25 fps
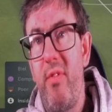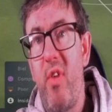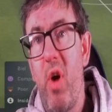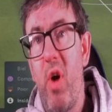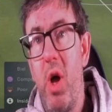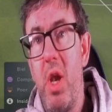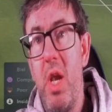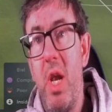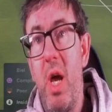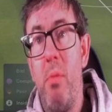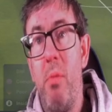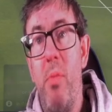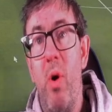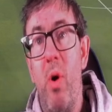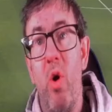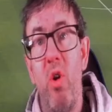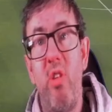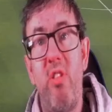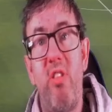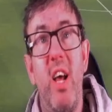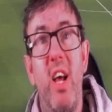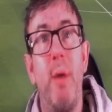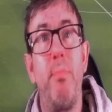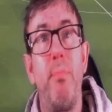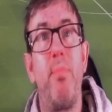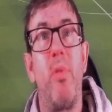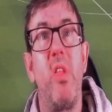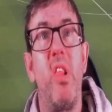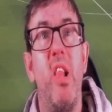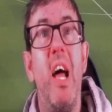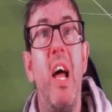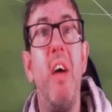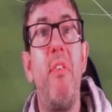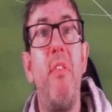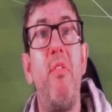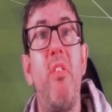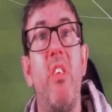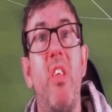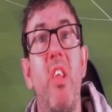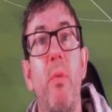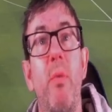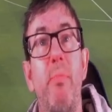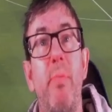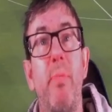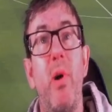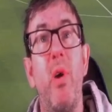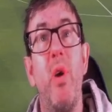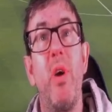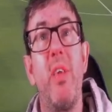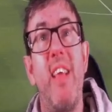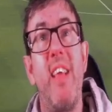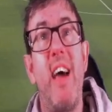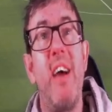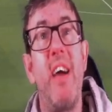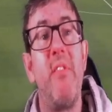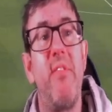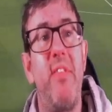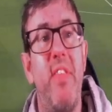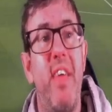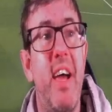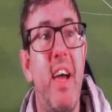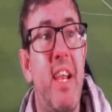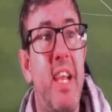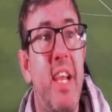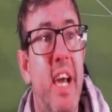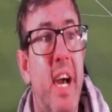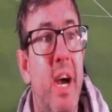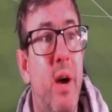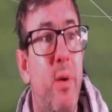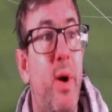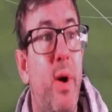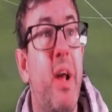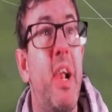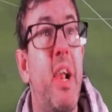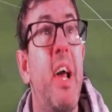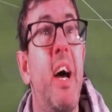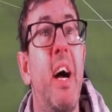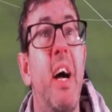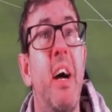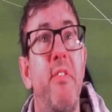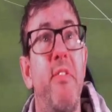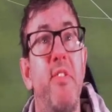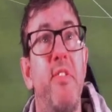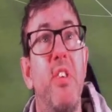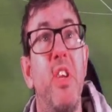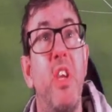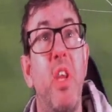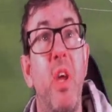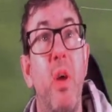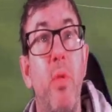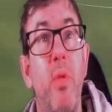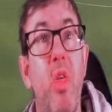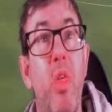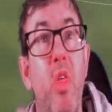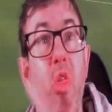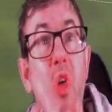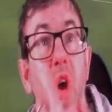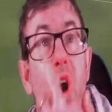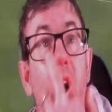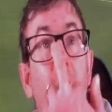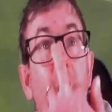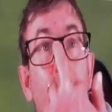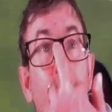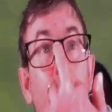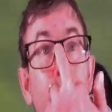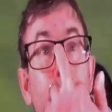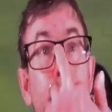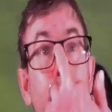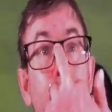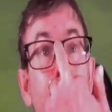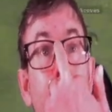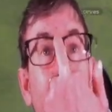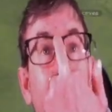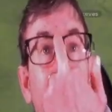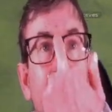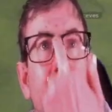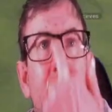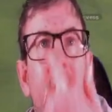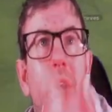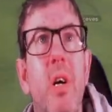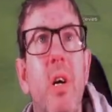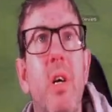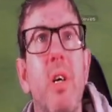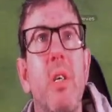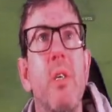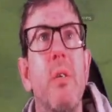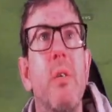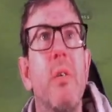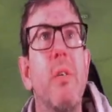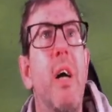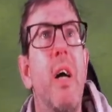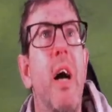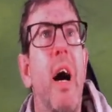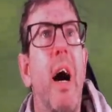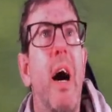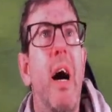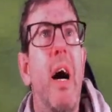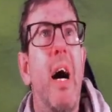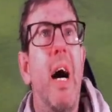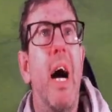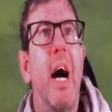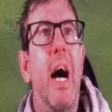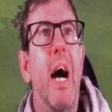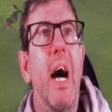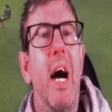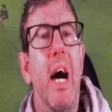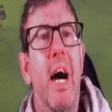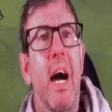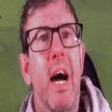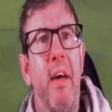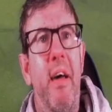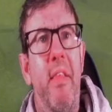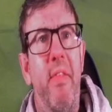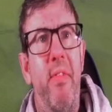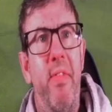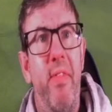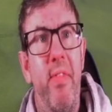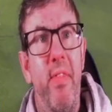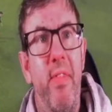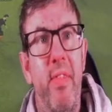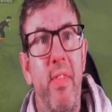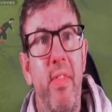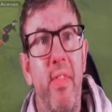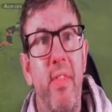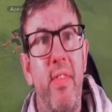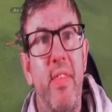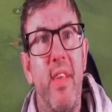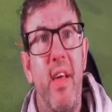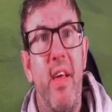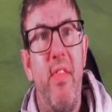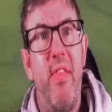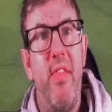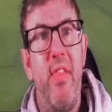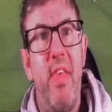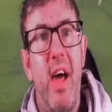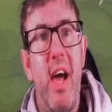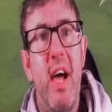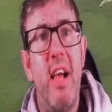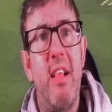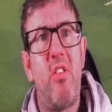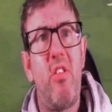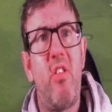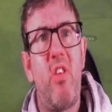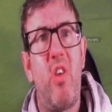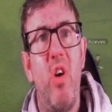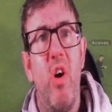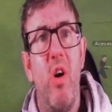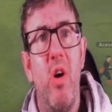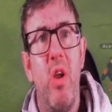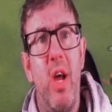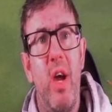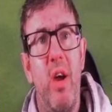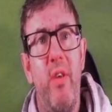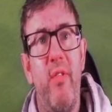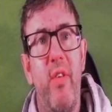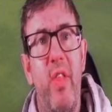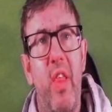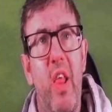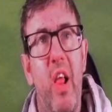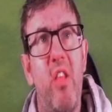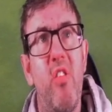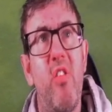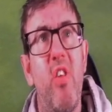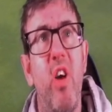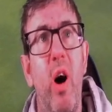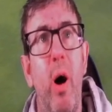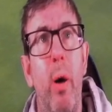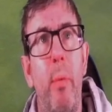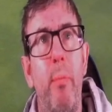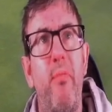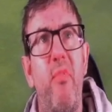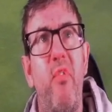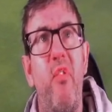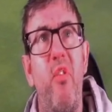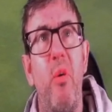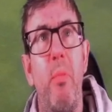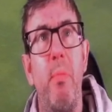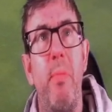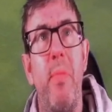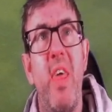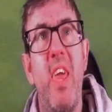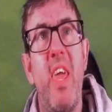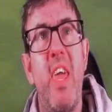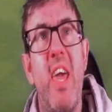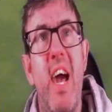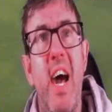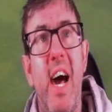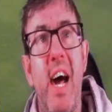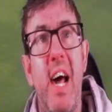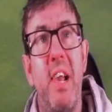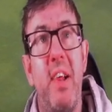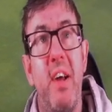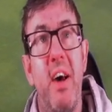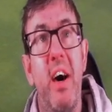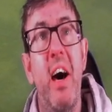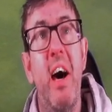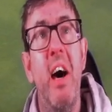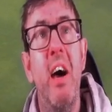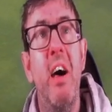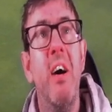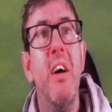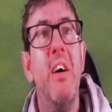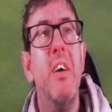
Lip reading: got no more subs left, so the boys out there now are going to have to do the job. And that's gone over the top from the header.